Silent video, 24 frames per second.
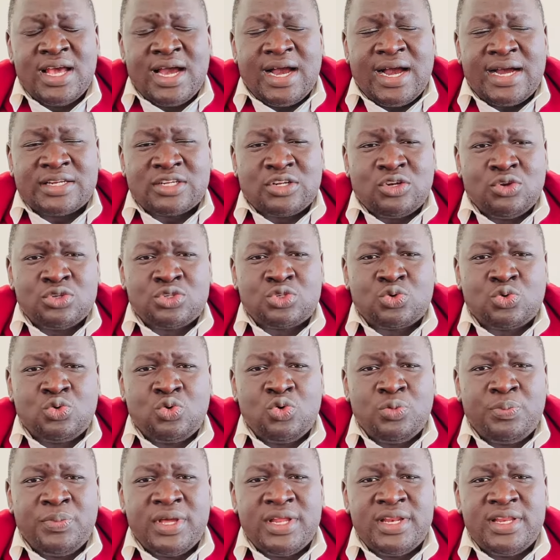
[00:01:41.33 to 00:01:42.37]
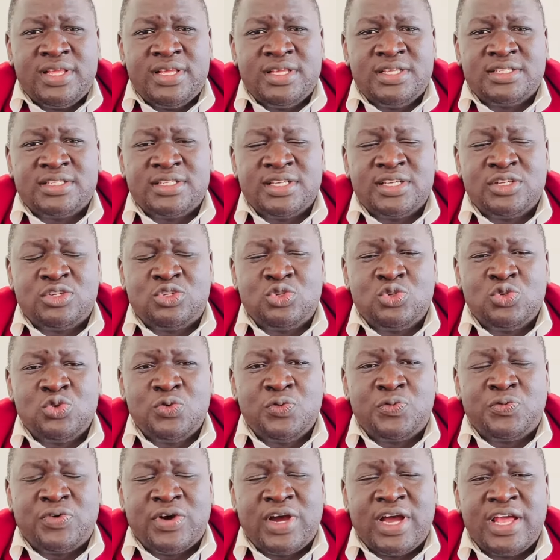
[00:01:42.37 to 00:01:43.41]
at Law School Made Easy
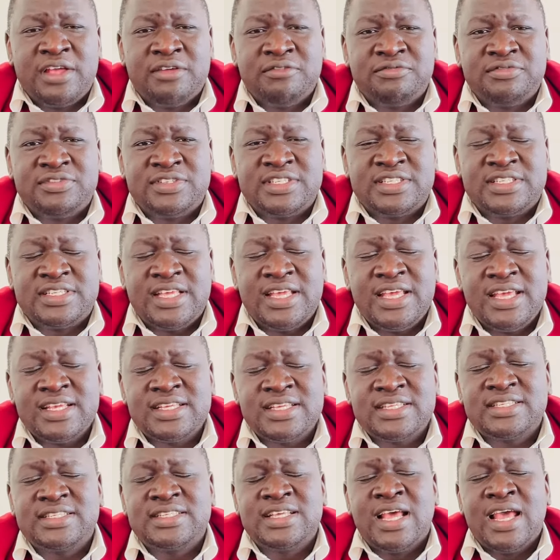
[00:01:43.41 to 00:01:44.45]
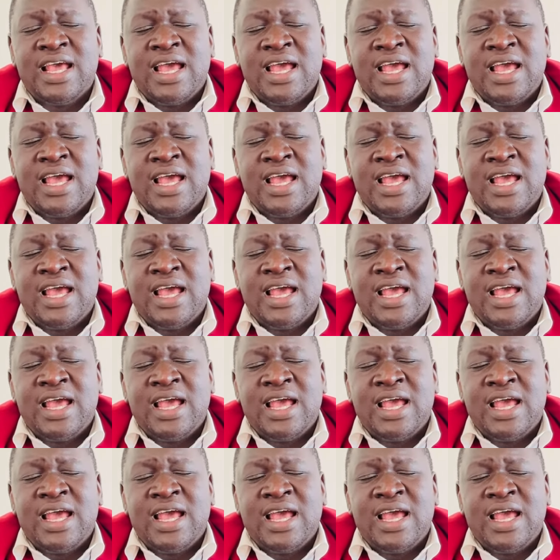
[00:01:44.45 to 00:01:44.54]
256.